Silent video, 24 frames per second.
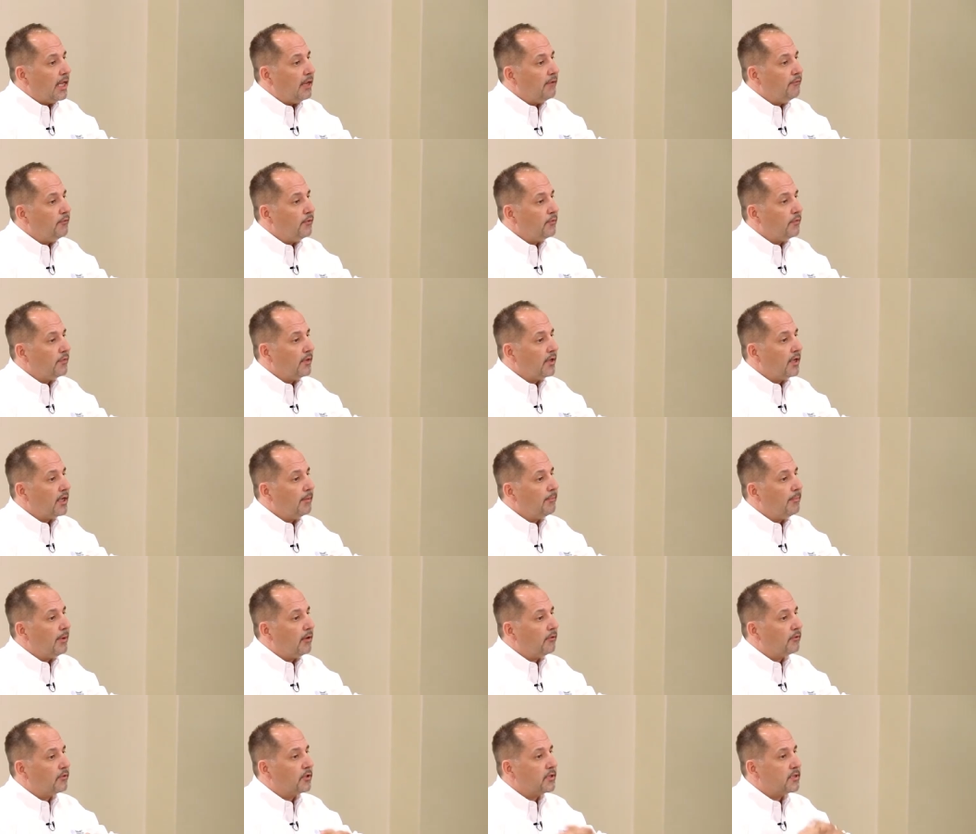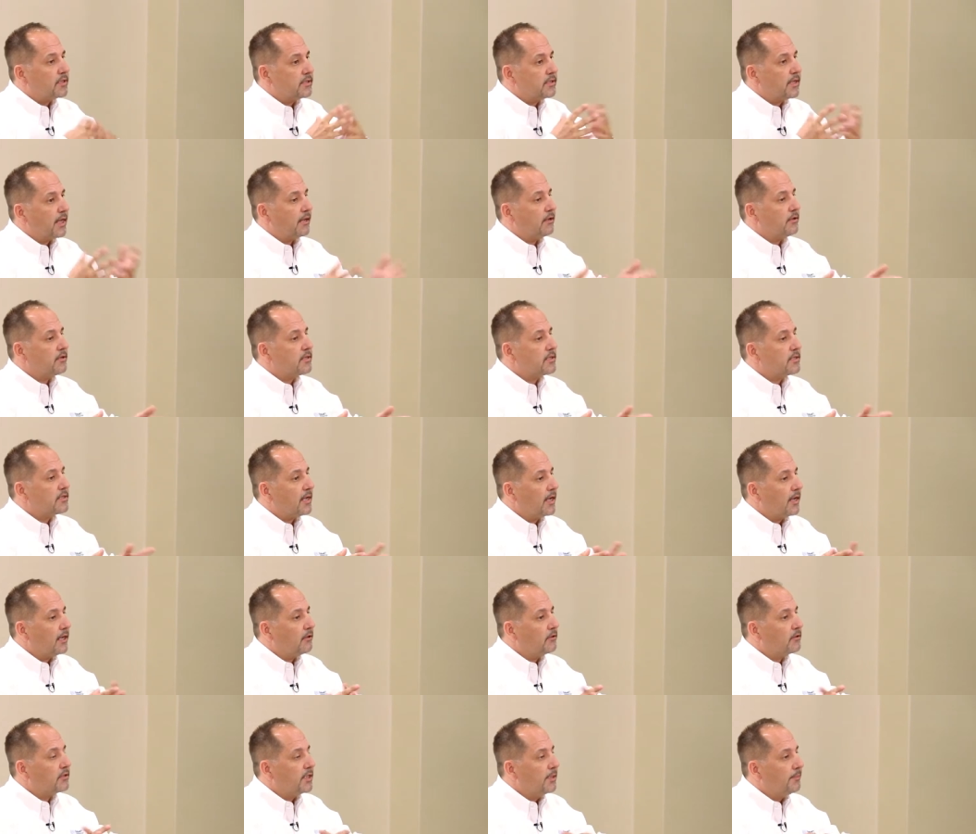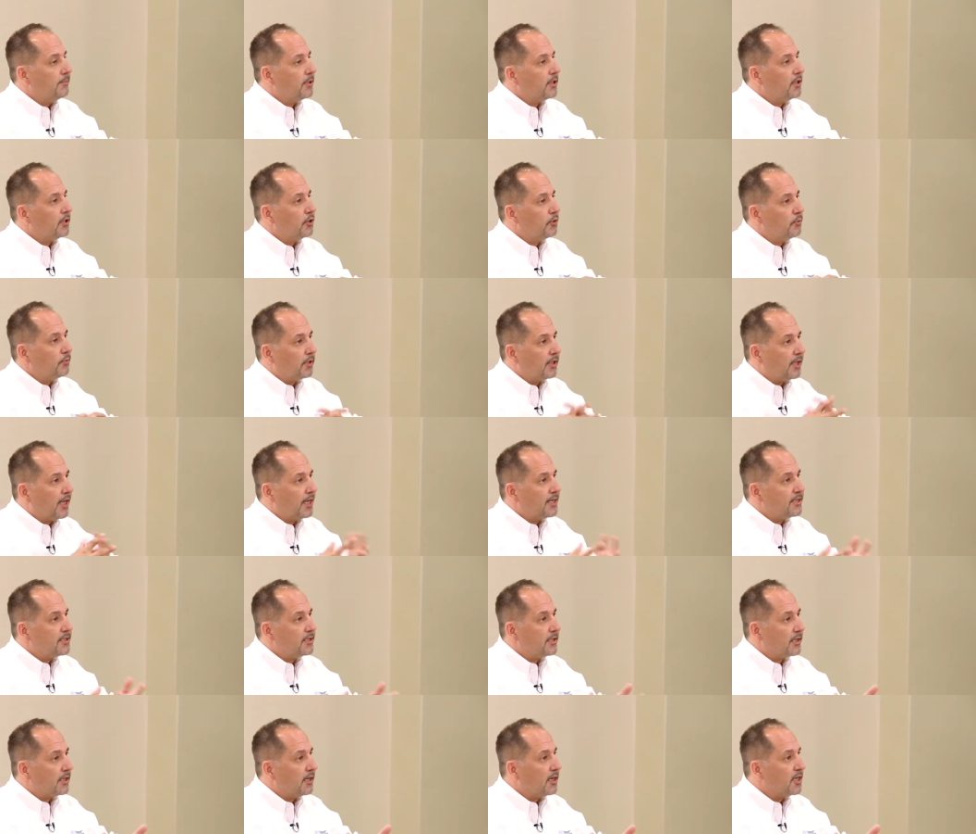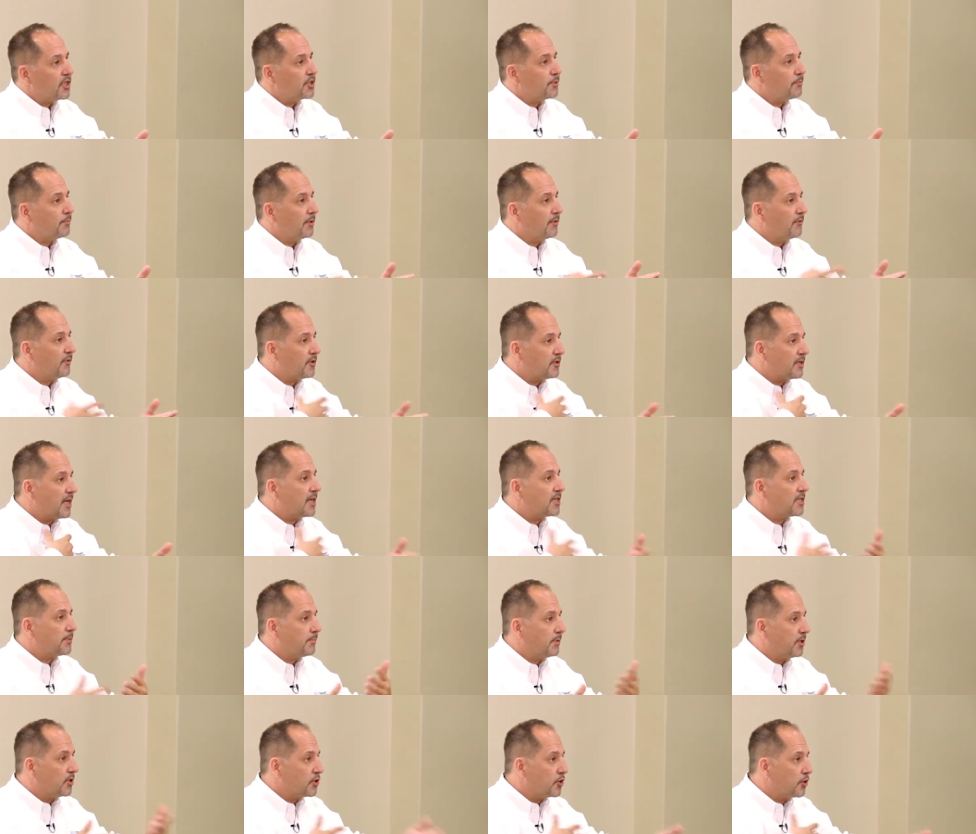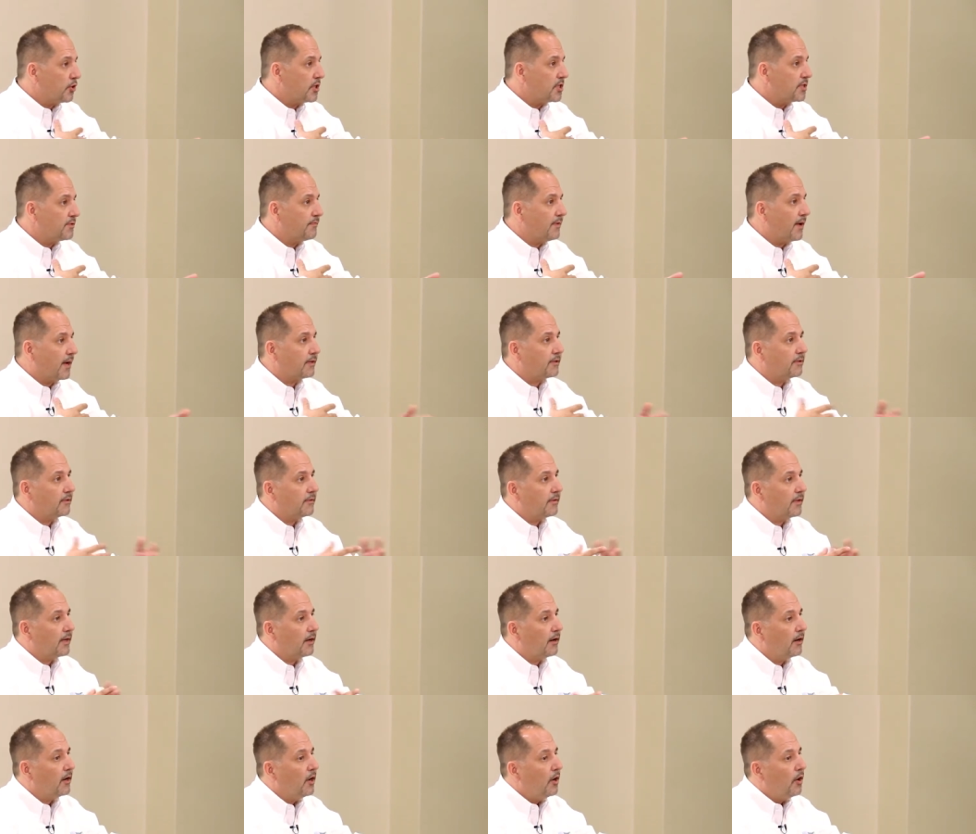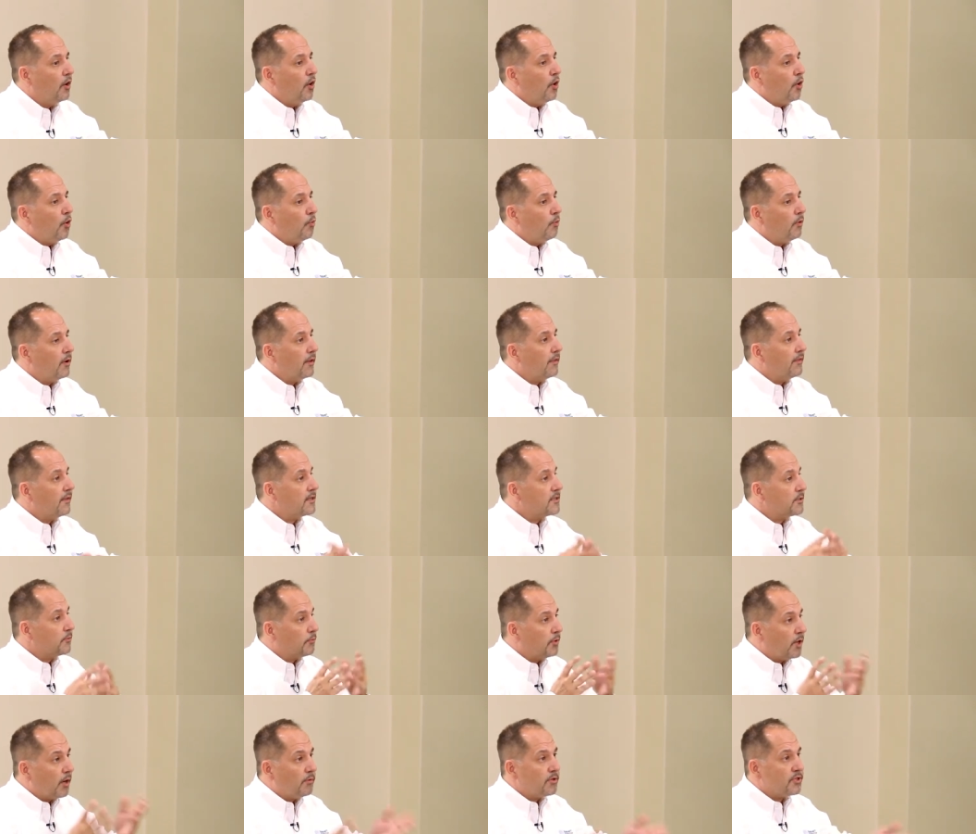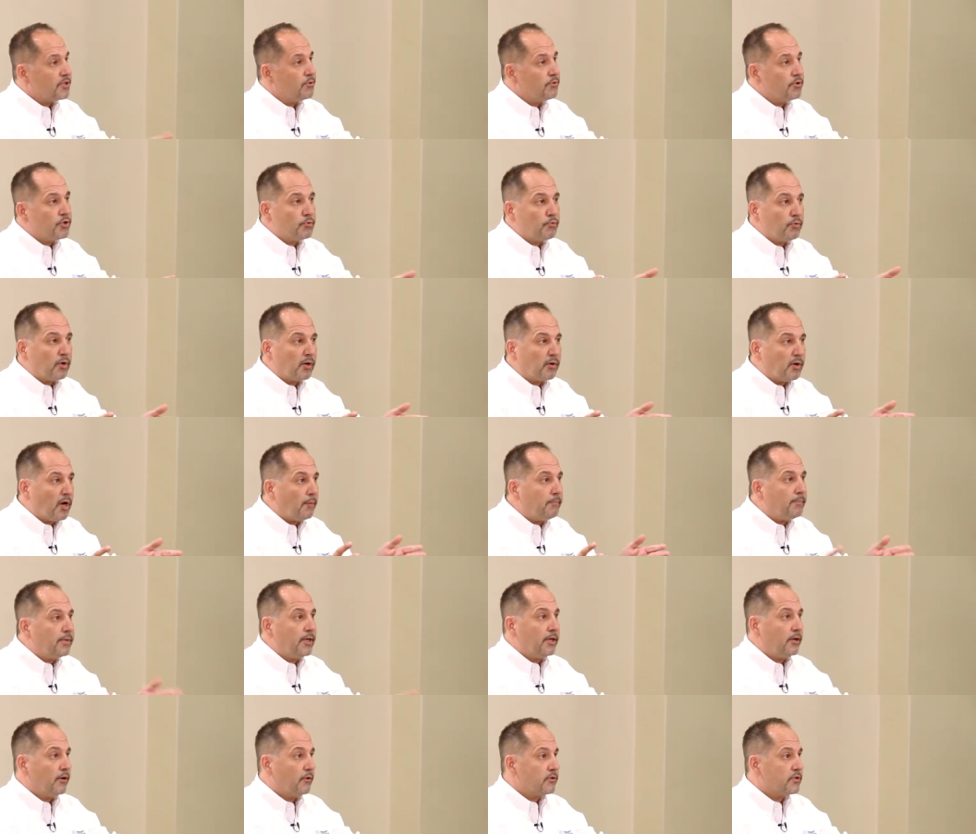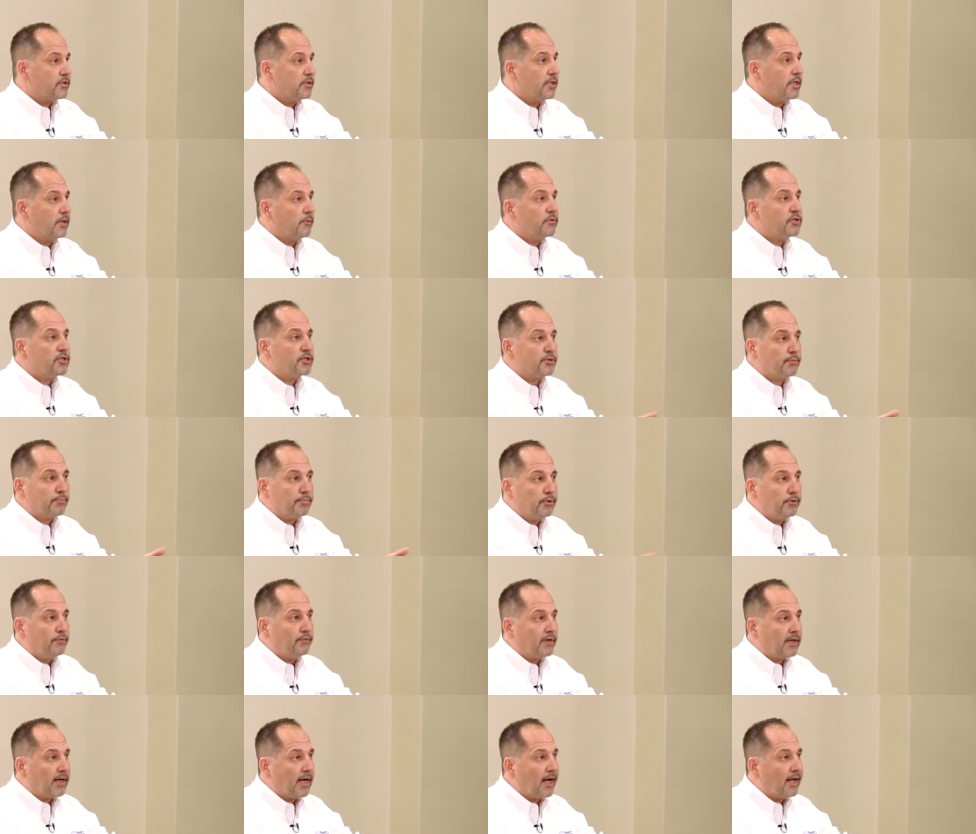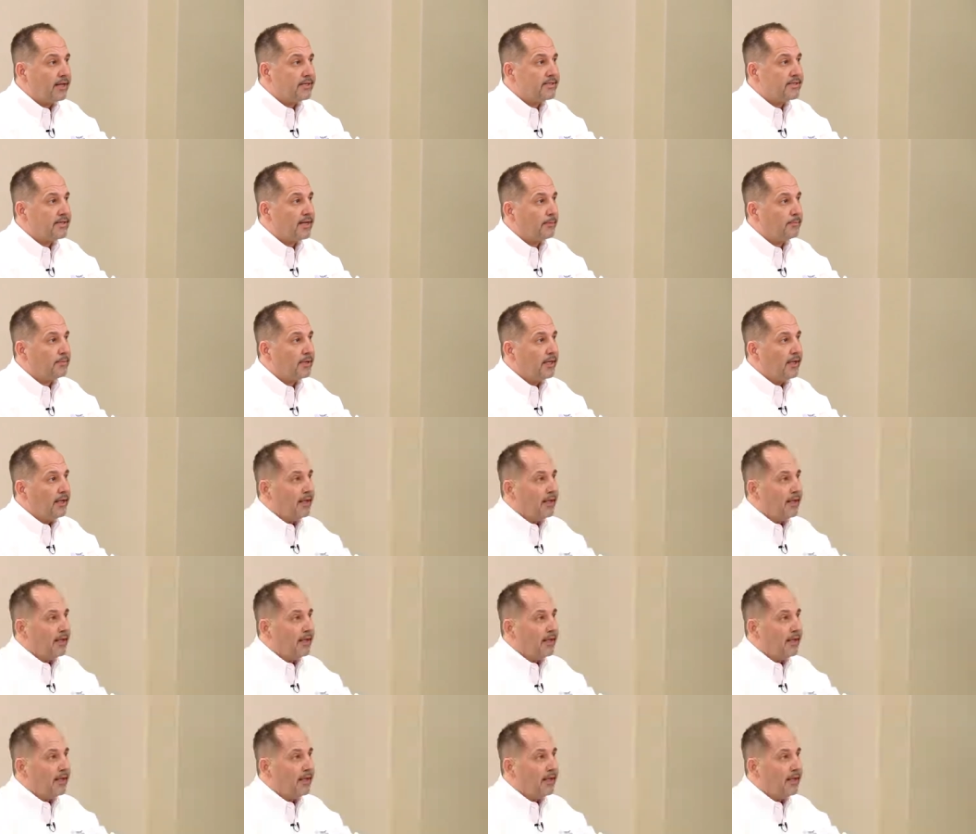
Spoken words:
If you think about the sales cycle, typically you engage in the customer and there has to be a trust factor there. One of the things that we always do is run a POC, which is a proof of concept.